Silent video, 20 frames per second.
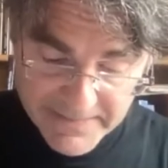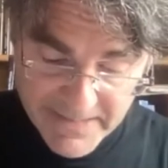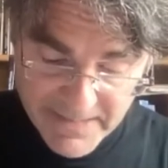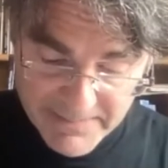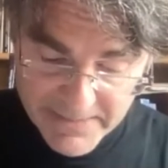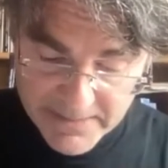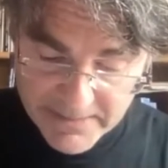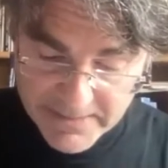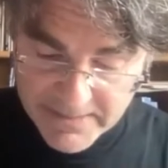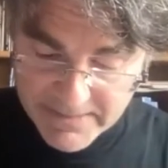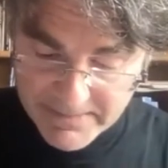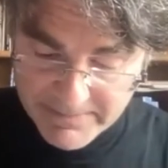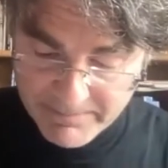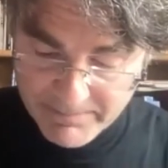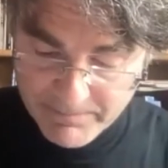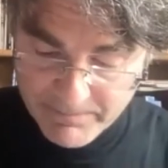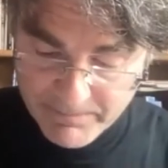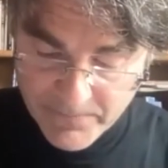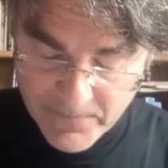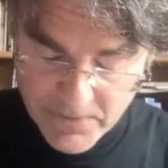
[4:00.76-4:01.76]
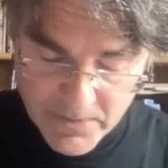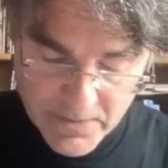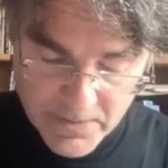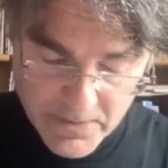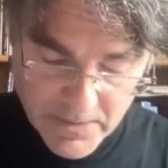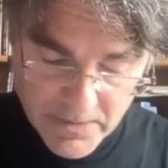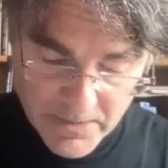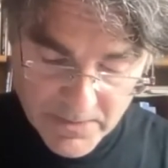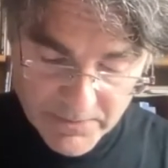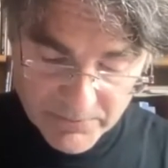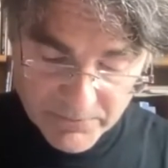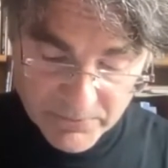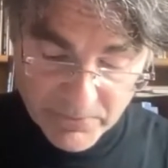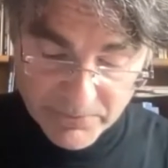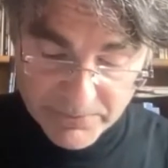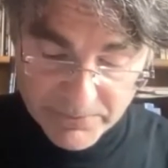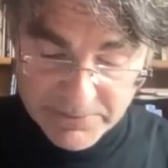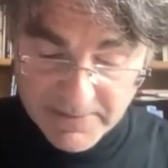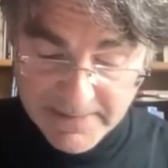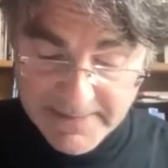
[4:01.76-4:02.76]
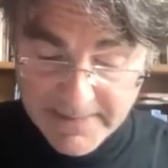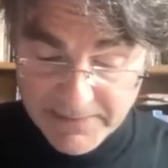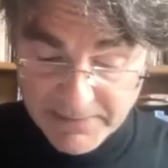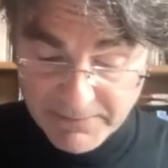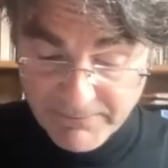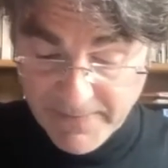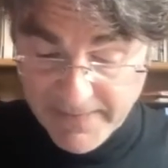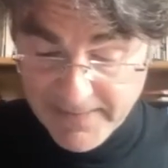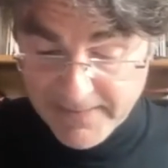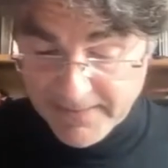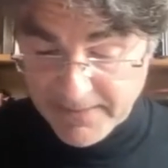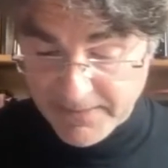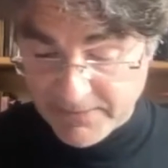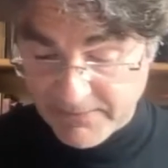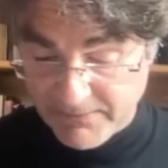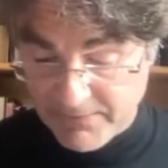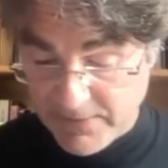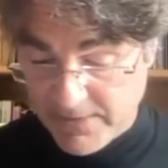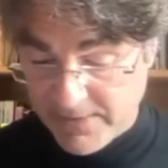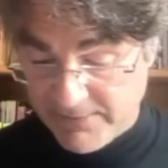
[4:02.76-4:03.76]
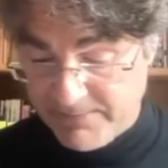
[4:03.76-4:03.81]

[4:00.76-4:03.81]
pandemic." Rawnsley lists failings of the